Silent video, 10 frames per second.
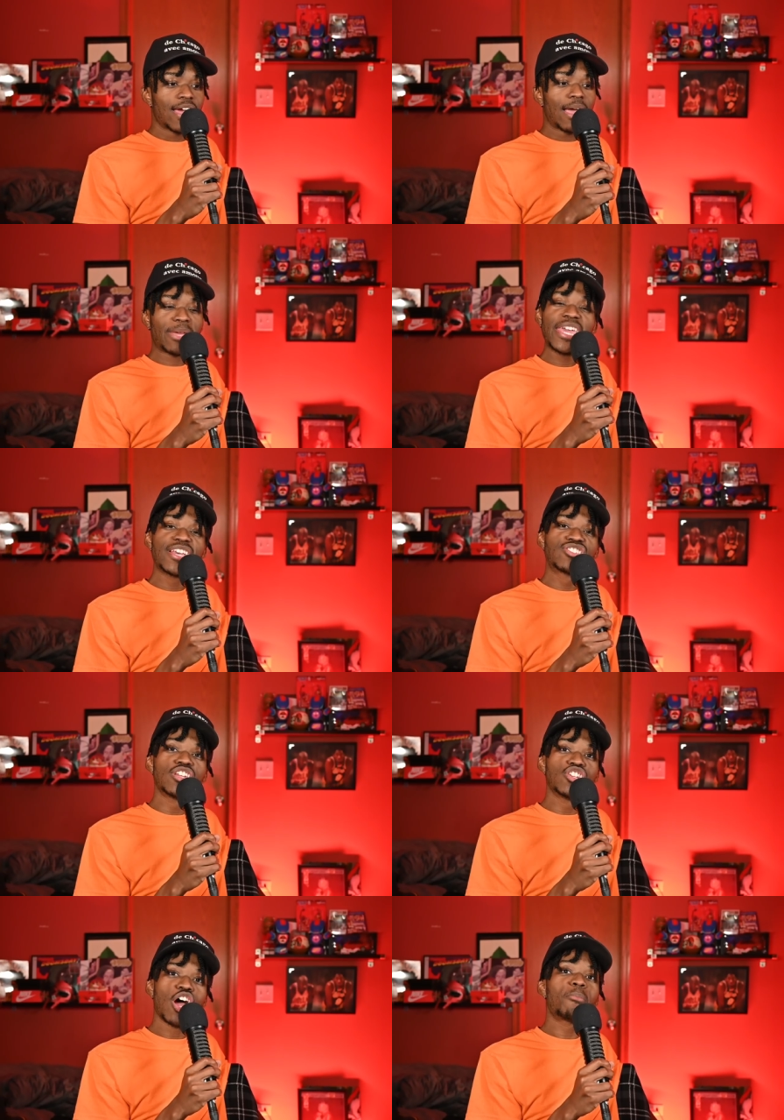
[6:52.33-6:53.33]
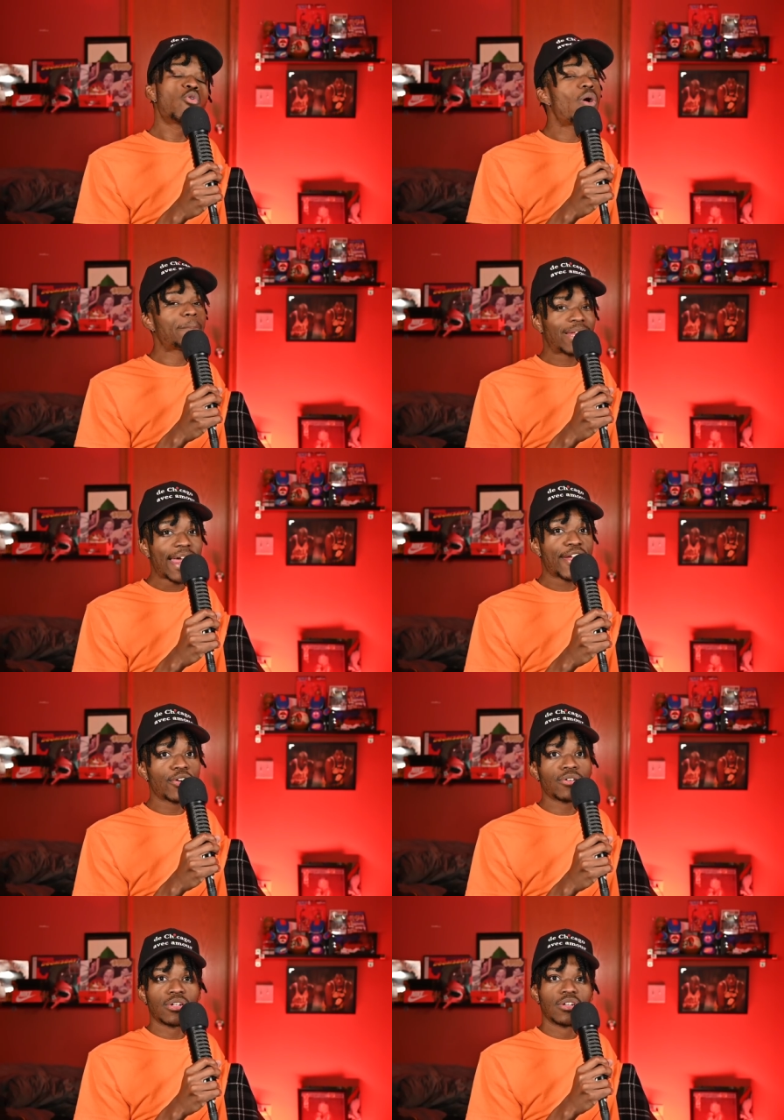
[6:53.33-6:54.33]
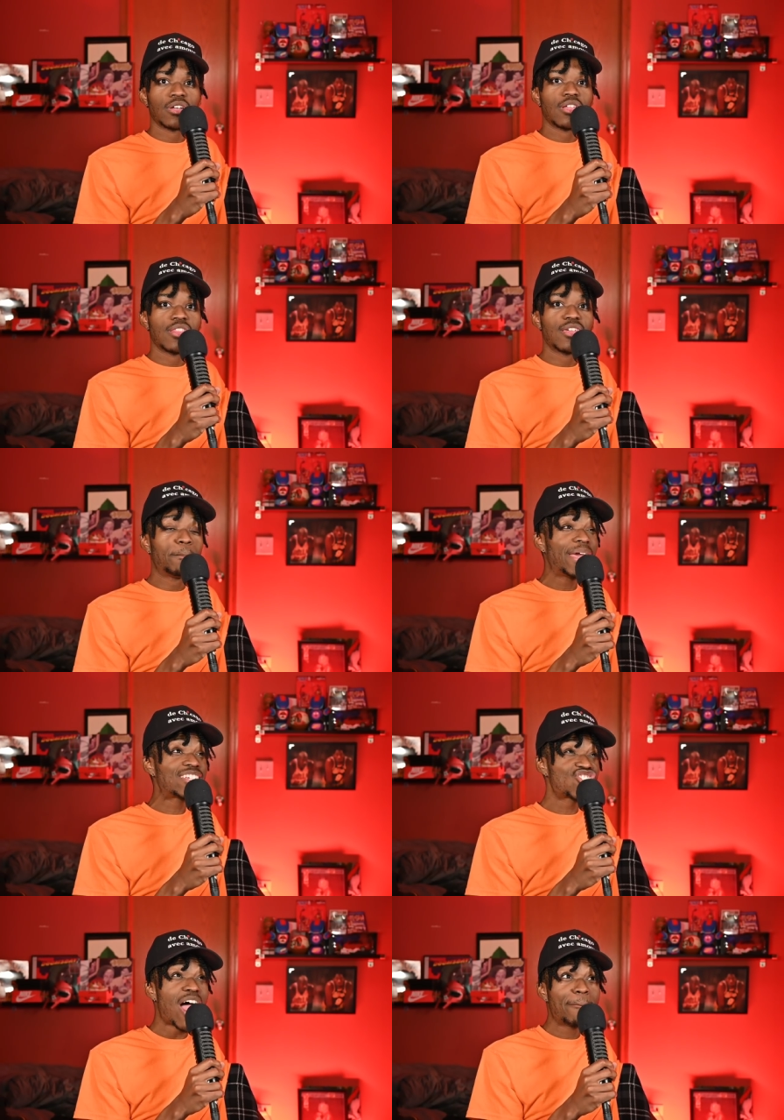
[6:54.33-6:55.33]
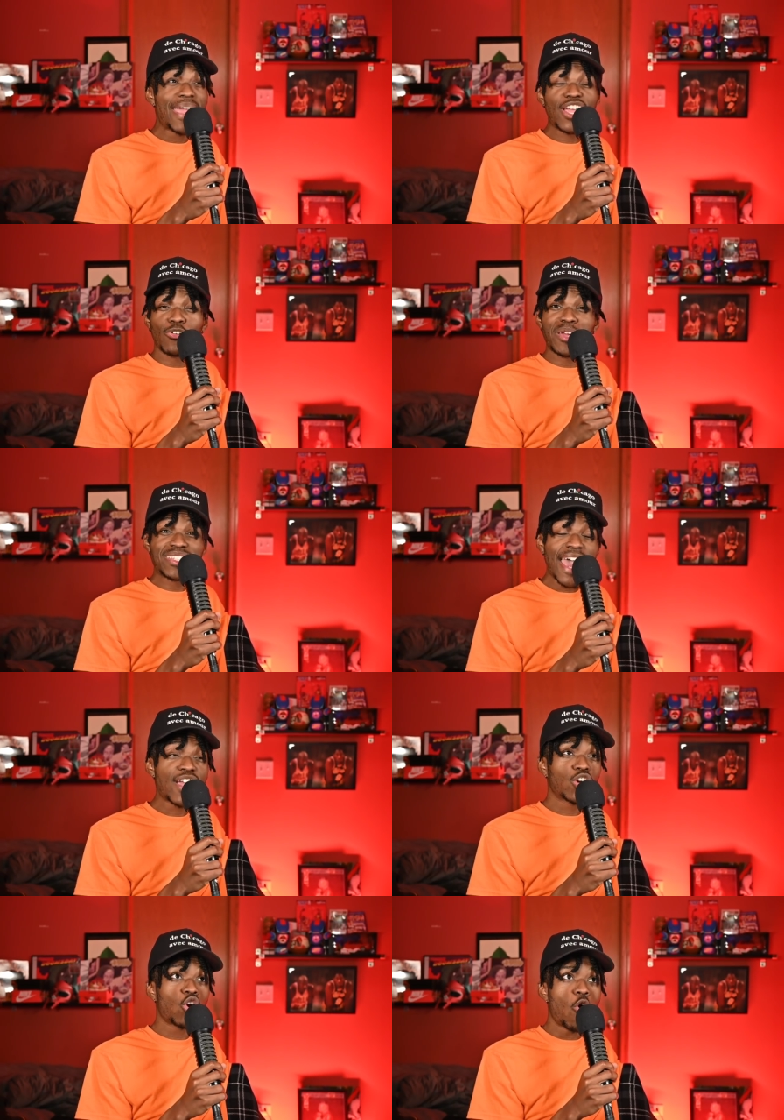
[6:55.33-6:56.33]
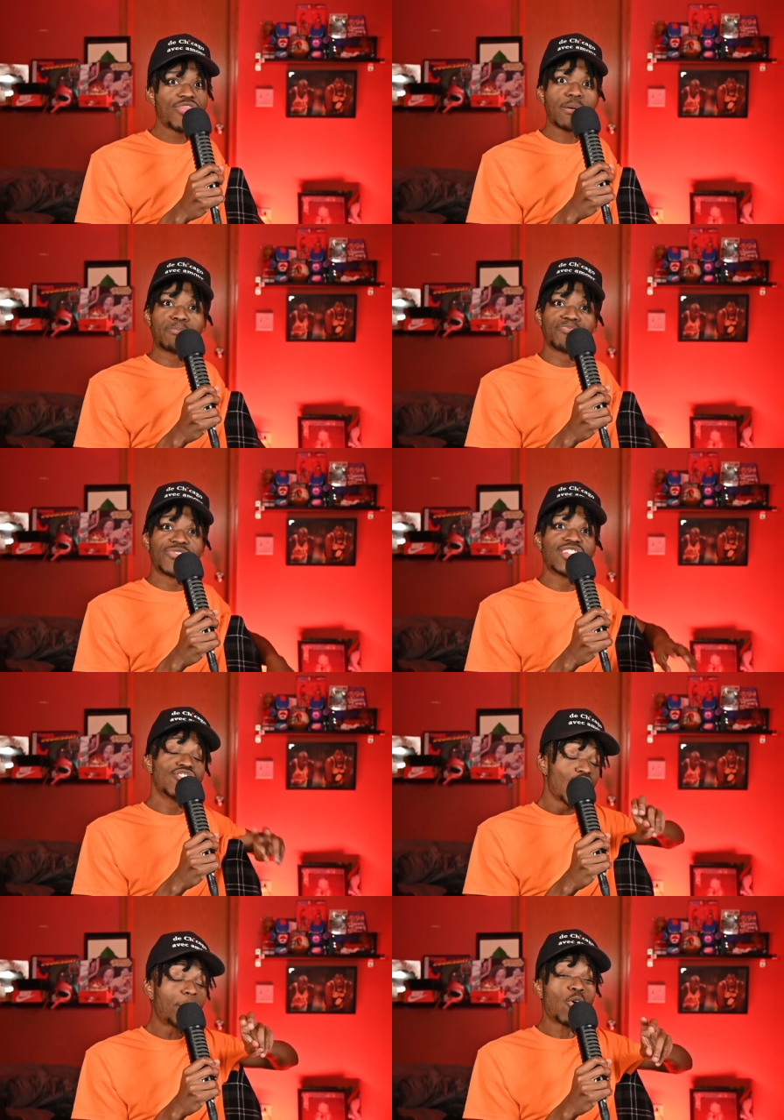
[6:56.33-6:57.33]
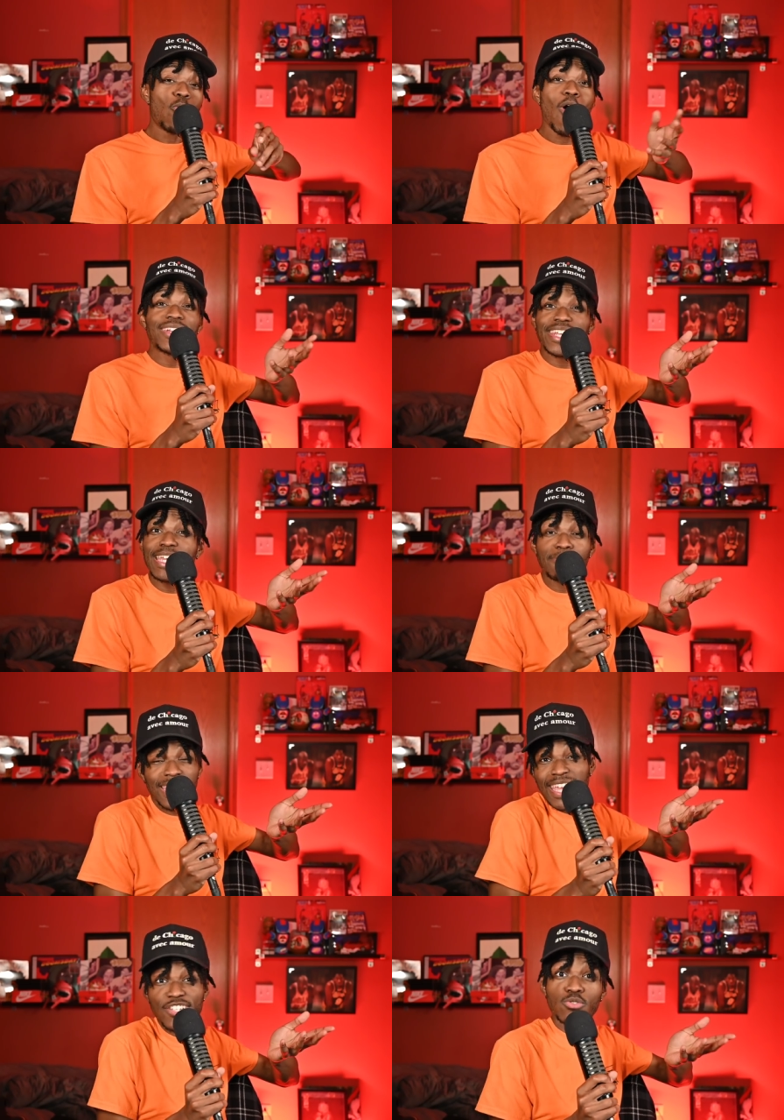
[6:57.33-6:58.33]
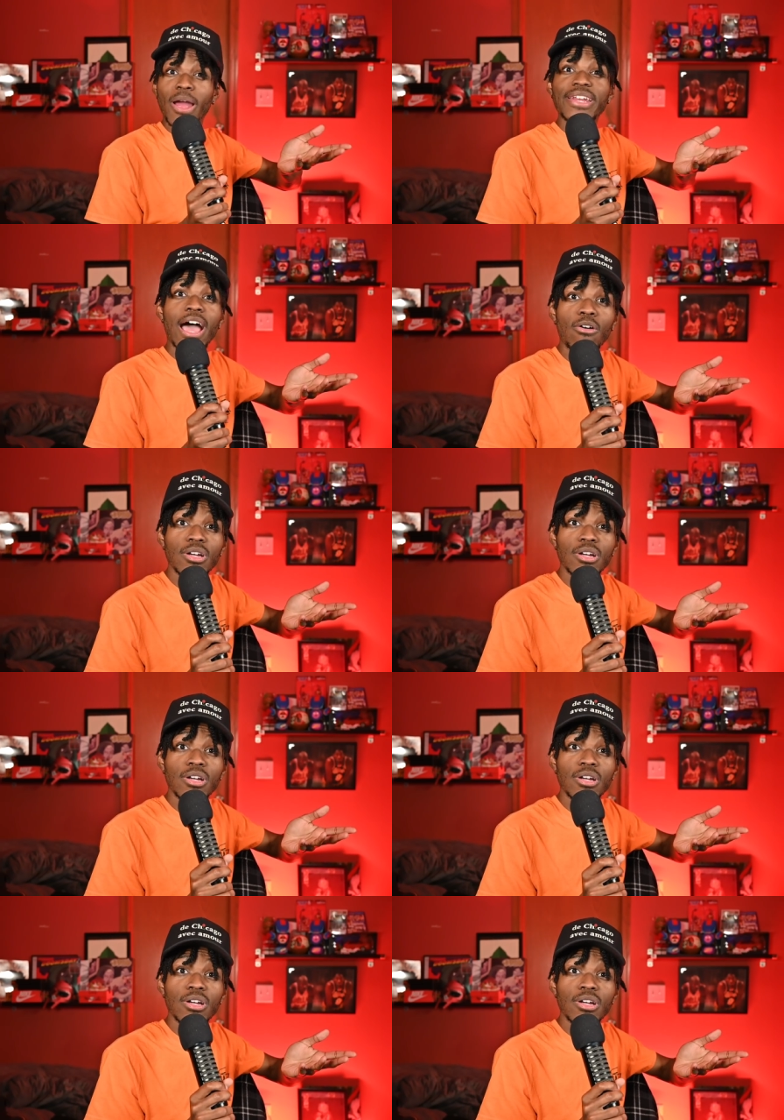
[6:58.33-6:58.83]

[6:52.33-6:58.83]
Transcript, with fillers: I mean, he is the number one player, the big shot maker and taker on the the number one team in the East right now.